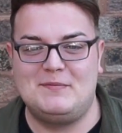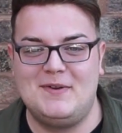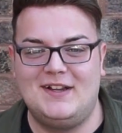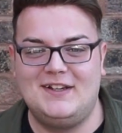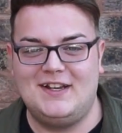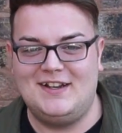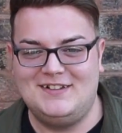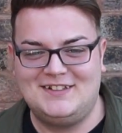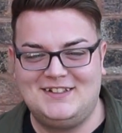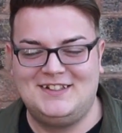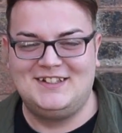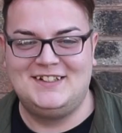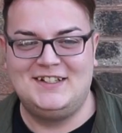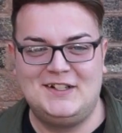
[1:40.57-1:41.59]
Me, yeah.
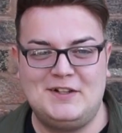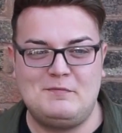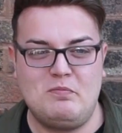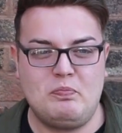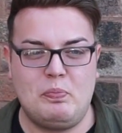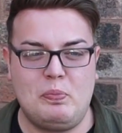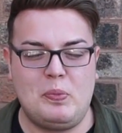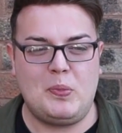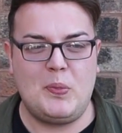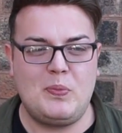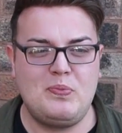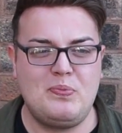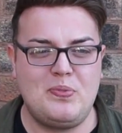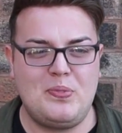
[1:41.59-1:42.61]
Yeah, but they were,
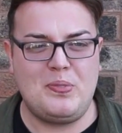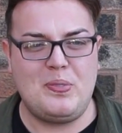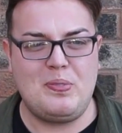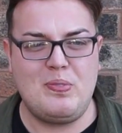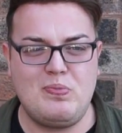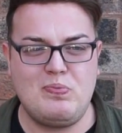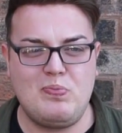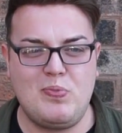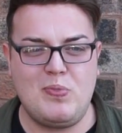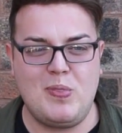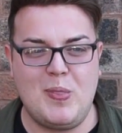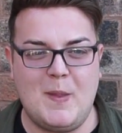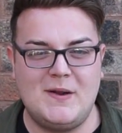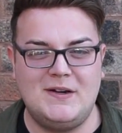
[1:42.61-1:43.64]
were they sure? They weren't
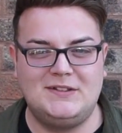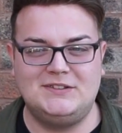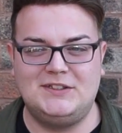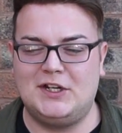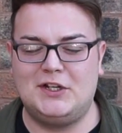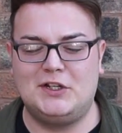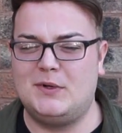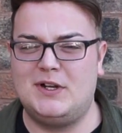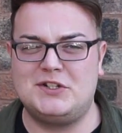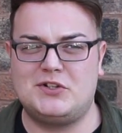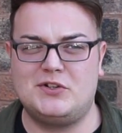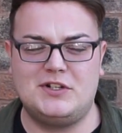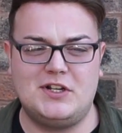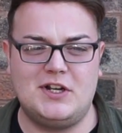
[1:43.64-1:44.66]
sure at the beginning, no, were they? No, they weren't
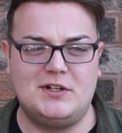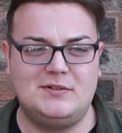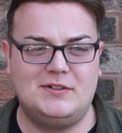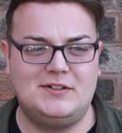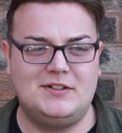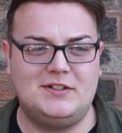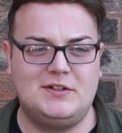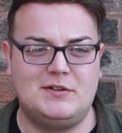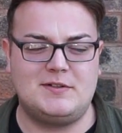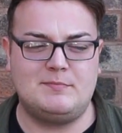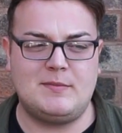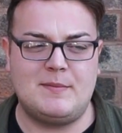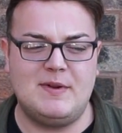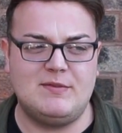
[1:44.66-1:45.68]
sure, no. Because
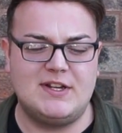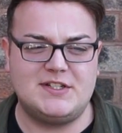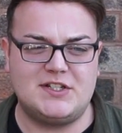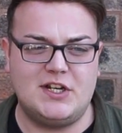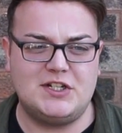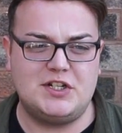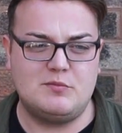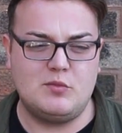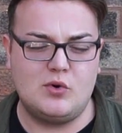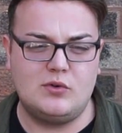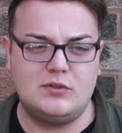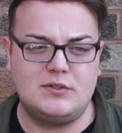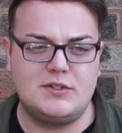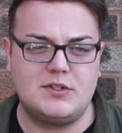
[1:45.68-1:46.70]
Mummy researched it
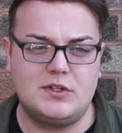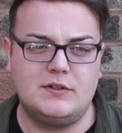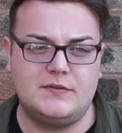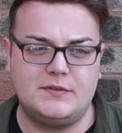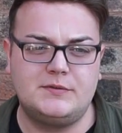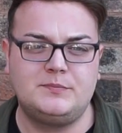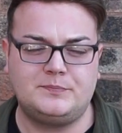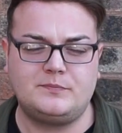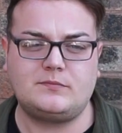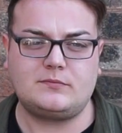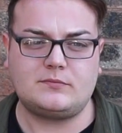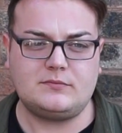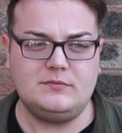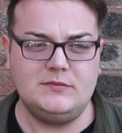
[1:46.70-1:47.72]
more yeah. and stuff.
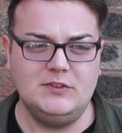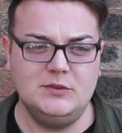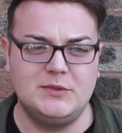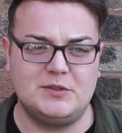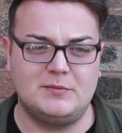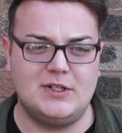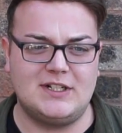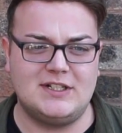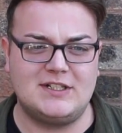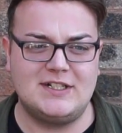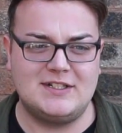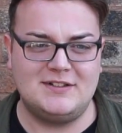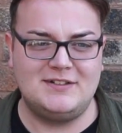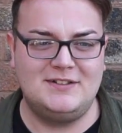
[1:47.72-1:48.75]
All right, and, I'm glad I
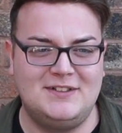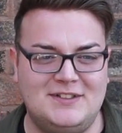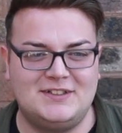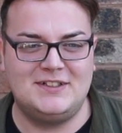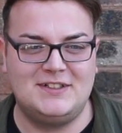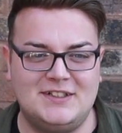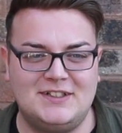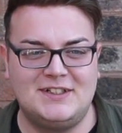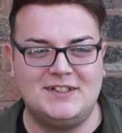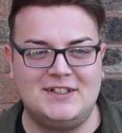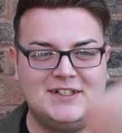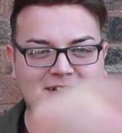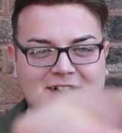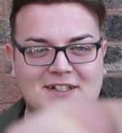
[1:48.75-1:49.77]
did. And we came up
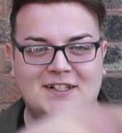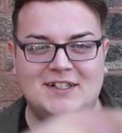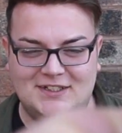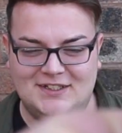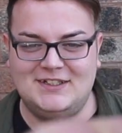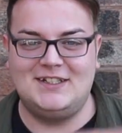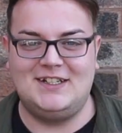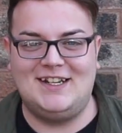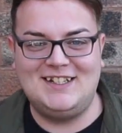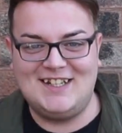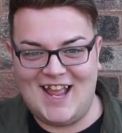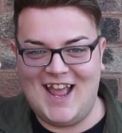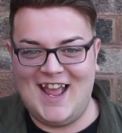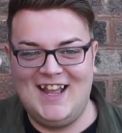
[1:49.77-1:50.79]
thumbs up, did we? Yeah.
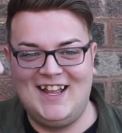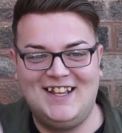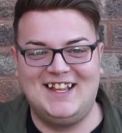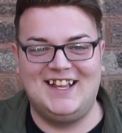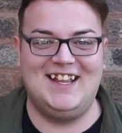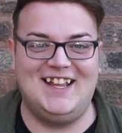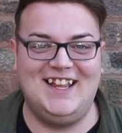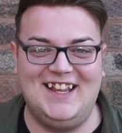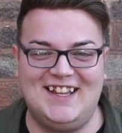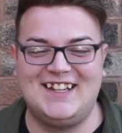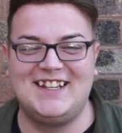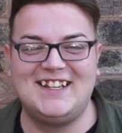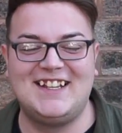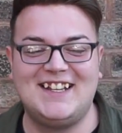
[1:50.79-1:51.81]
Hey, well
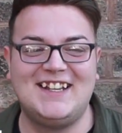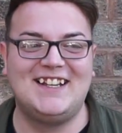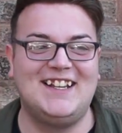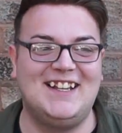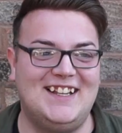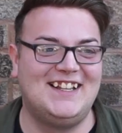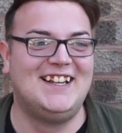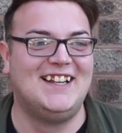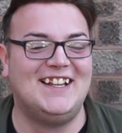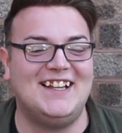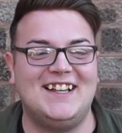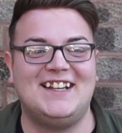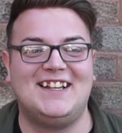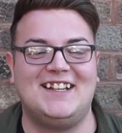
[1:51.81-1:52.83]
done, mate. Great
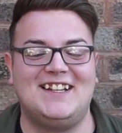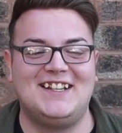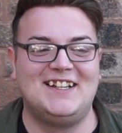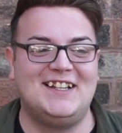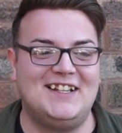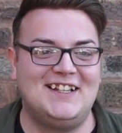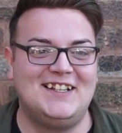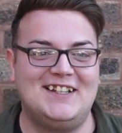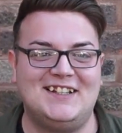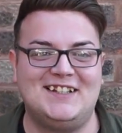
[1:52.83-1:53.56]
stuff. Thank you, Perry.